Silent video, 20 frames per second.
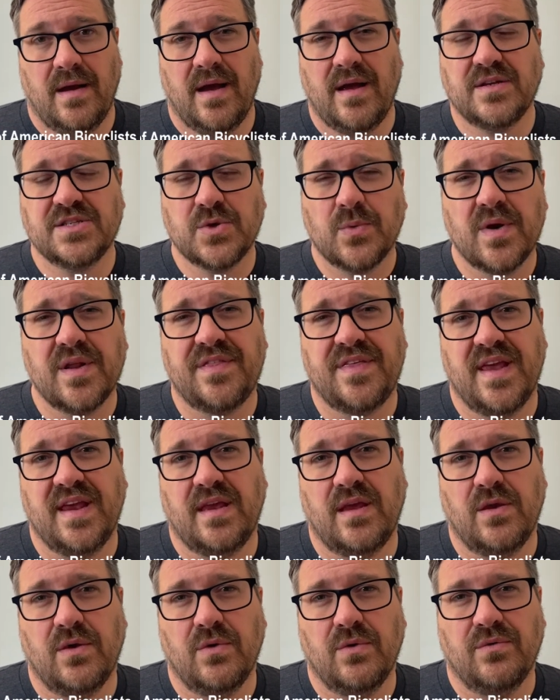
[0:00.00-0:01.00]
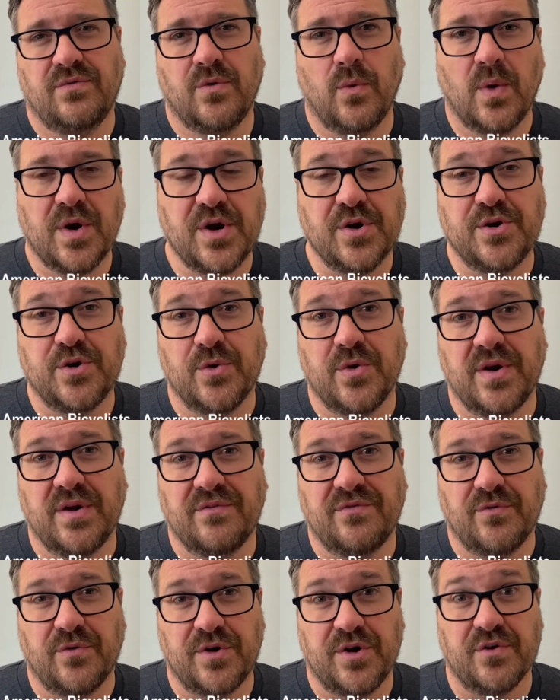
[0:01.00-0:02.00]
I also want to thank you for what you're doing
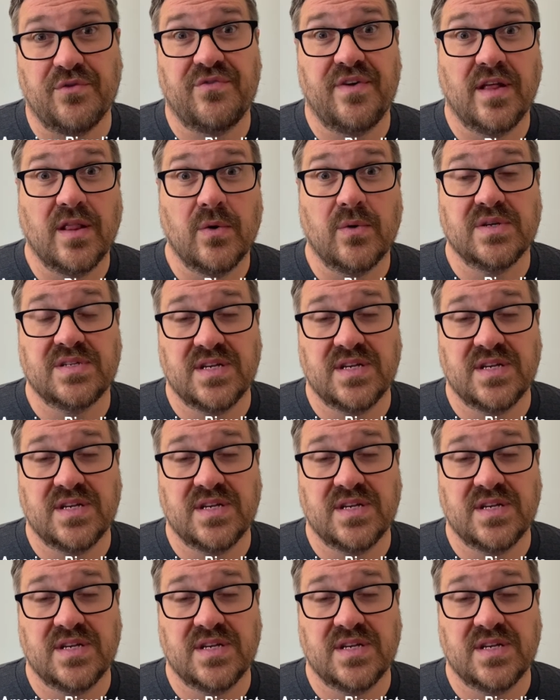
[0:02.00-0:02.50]
for your fellow